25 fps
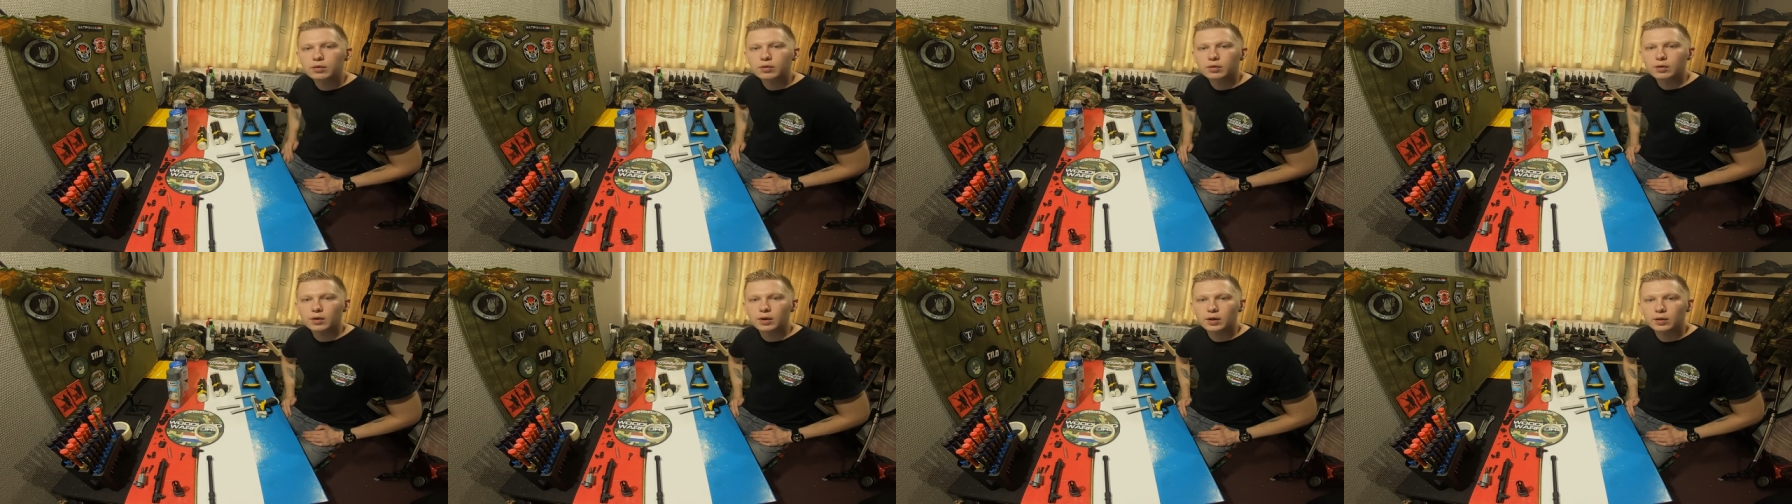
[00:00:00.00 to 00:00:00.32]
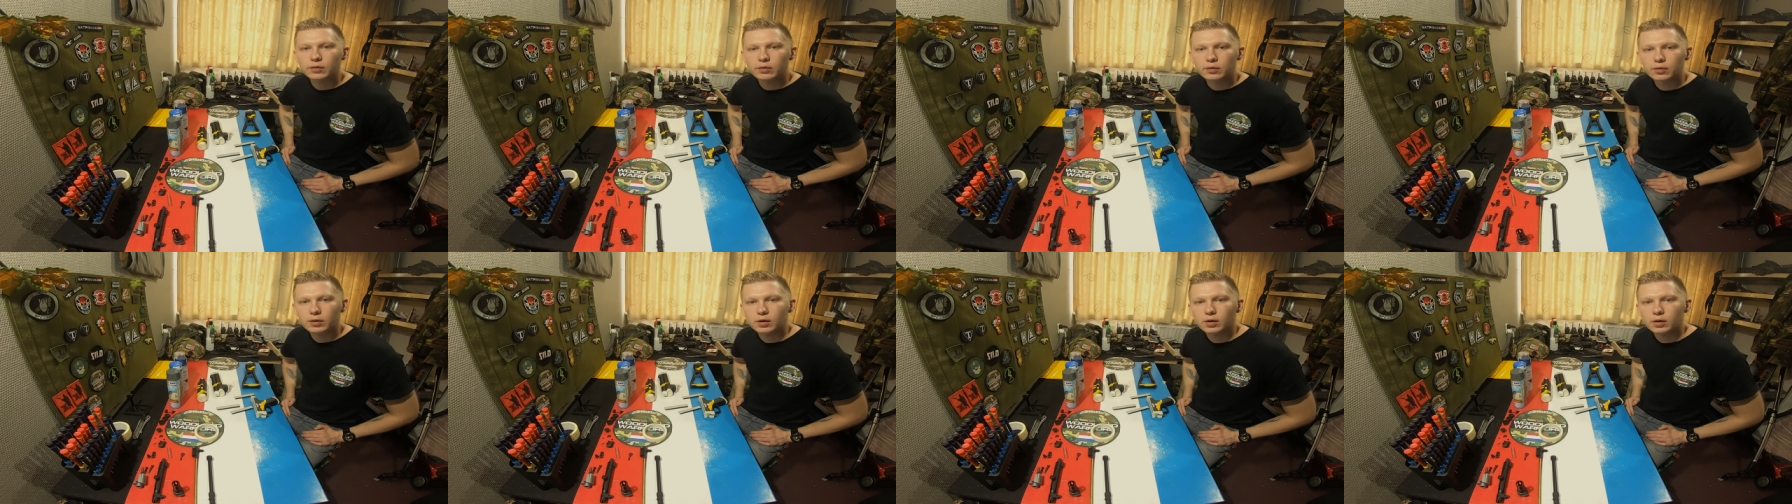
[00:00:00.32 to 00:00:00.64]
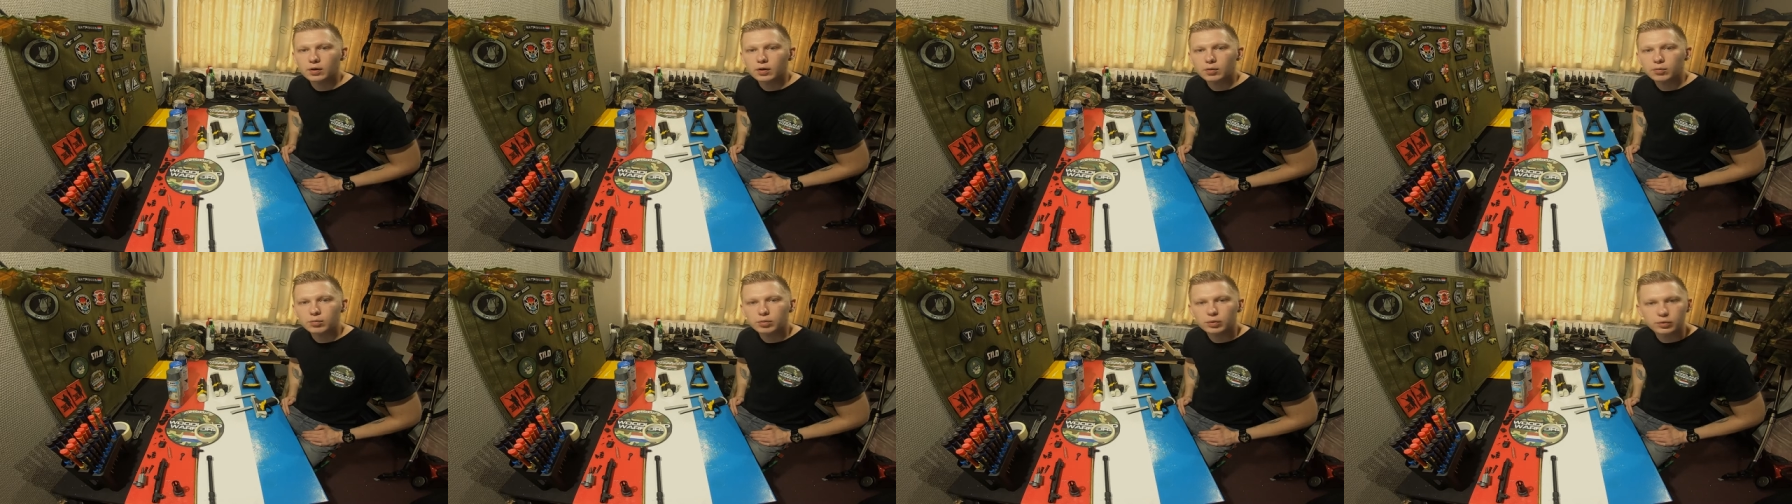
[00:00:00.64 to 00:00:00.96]
that
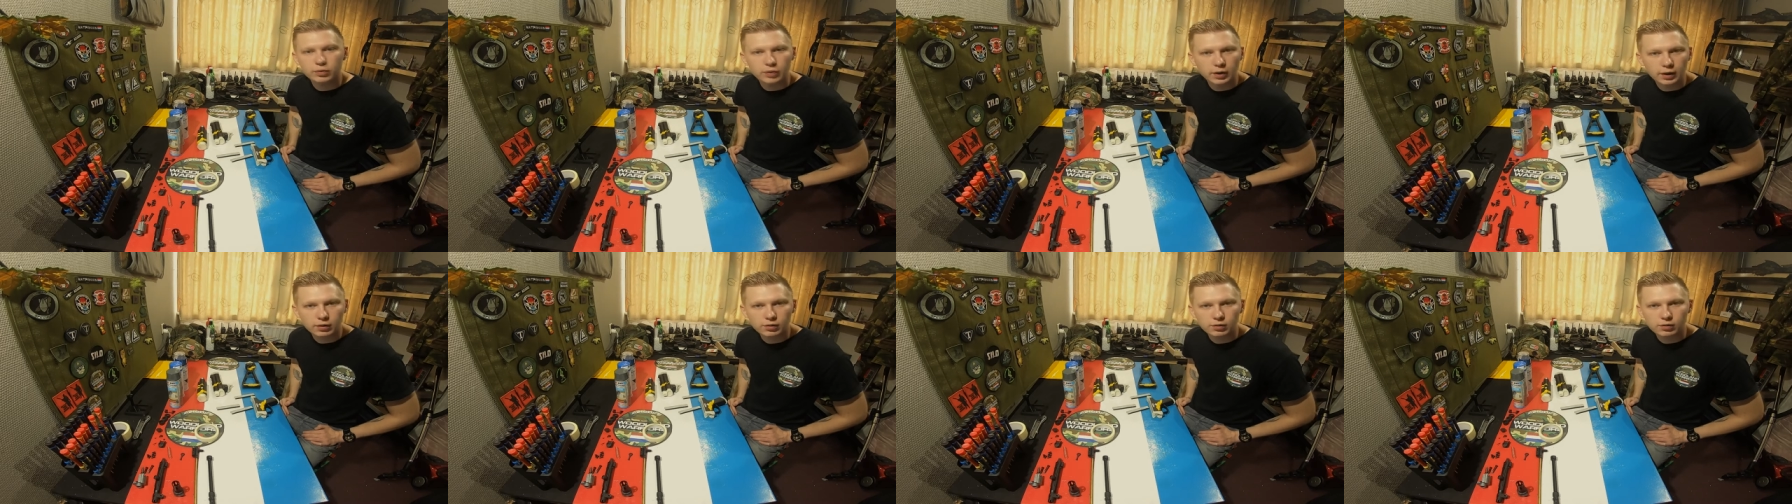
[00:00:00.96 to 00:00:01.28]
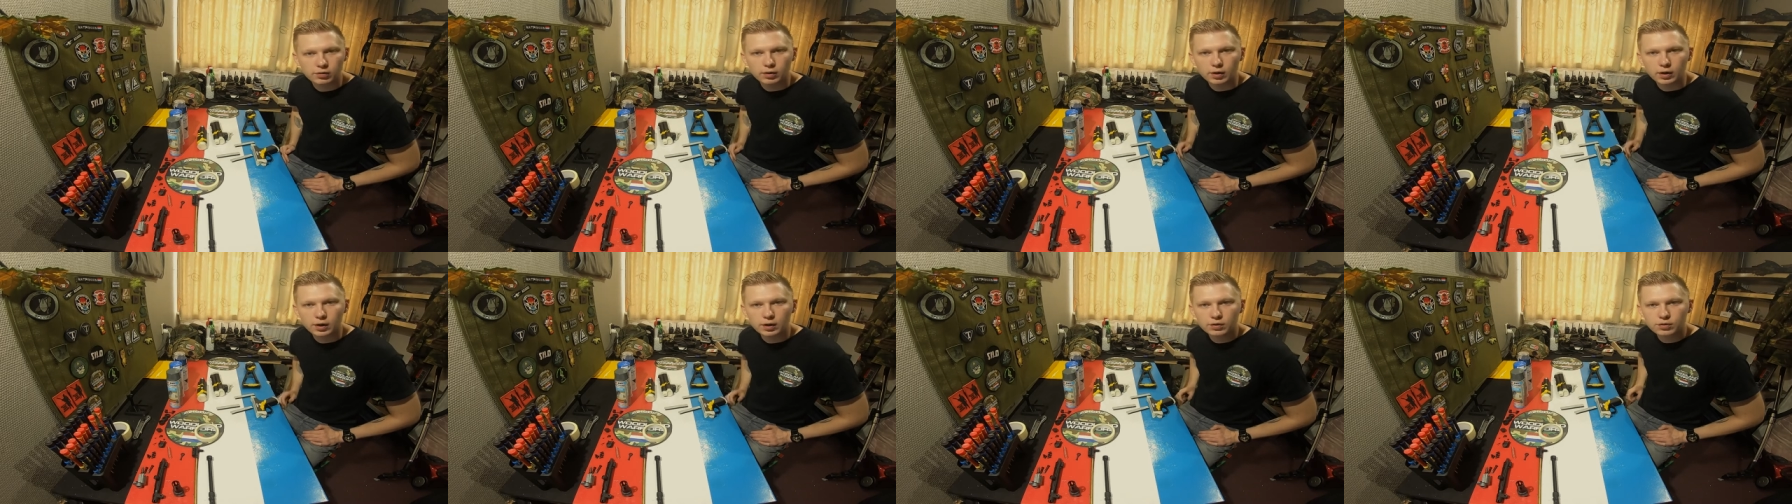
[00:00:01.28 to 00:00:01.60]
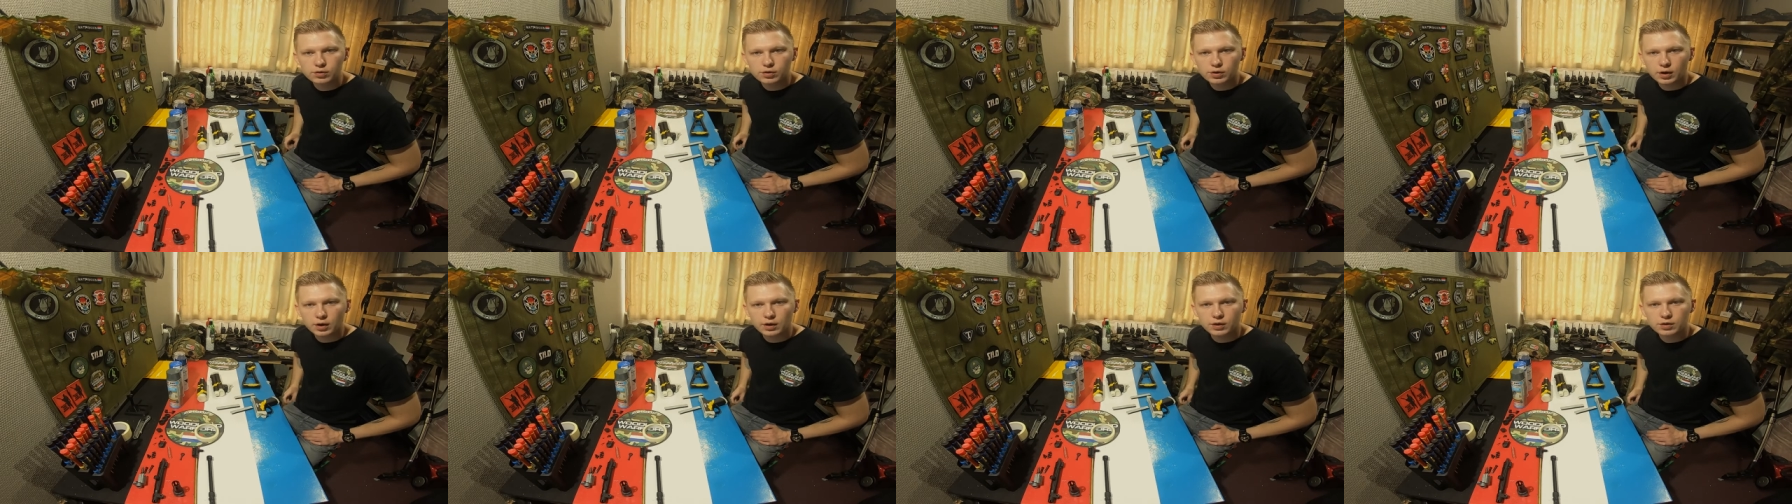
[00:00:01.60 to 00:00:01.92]
uh, protects the
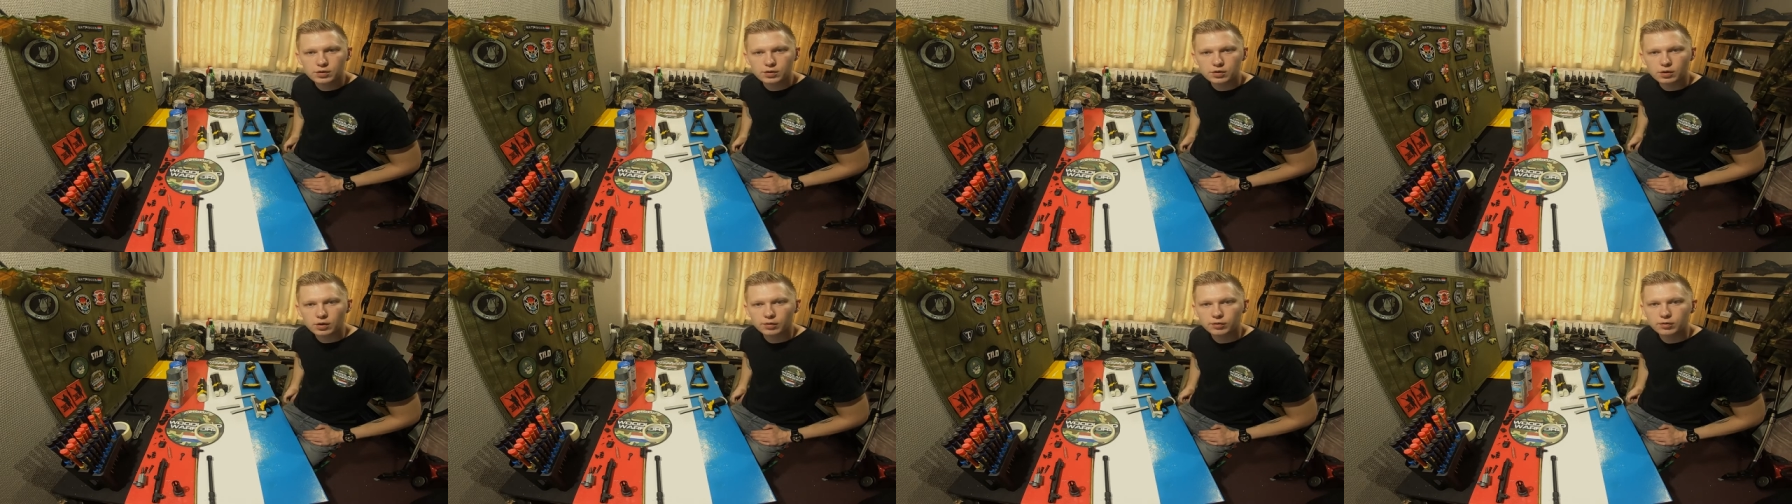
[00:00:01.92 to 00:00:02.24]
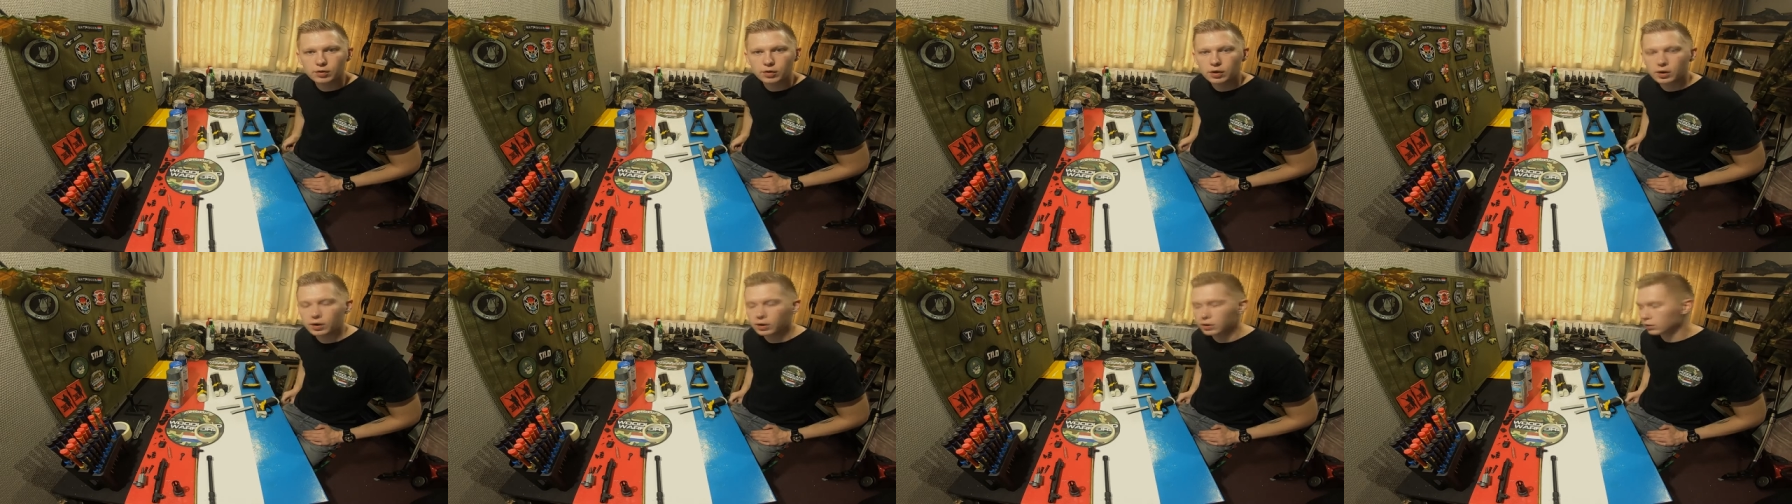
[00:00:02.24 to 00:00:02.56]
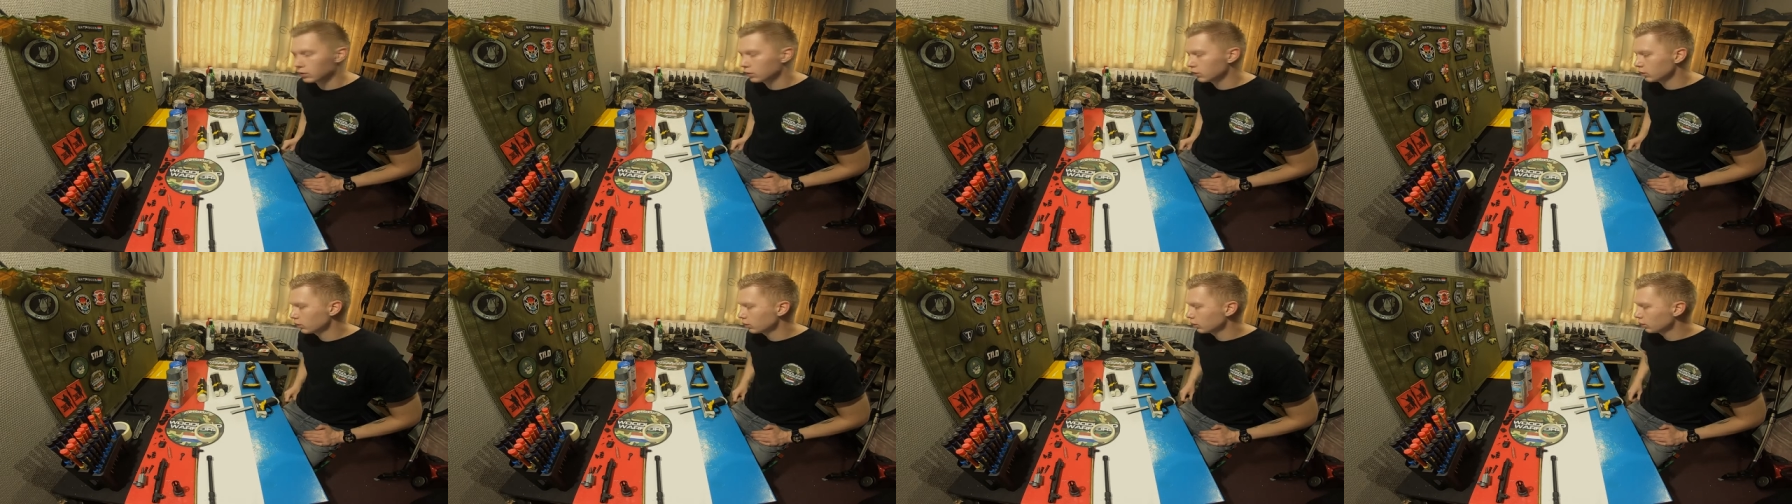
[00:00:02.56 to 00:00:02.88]
insides of the gun.